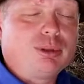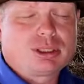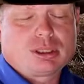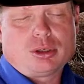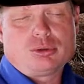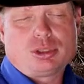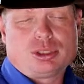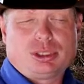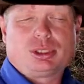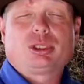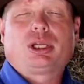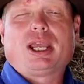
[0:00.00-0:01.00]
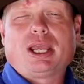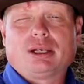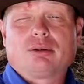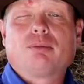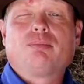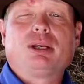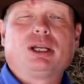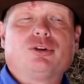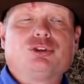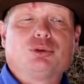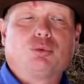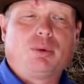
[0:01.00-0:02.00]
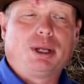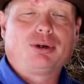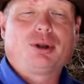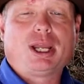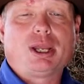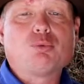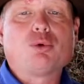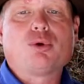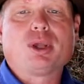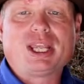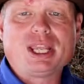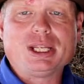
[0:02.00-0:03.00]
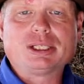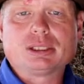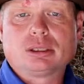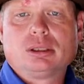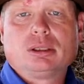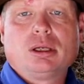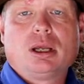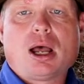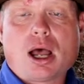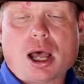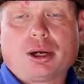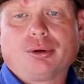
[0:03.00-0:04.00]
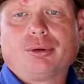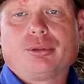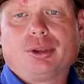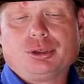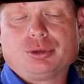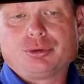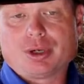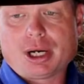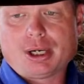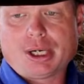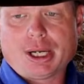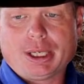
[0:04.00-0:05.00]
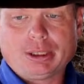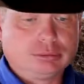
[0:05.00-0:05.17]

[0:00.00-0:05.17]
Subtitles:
as close as it can, because your wetter hay will heat hotter than your drier hay.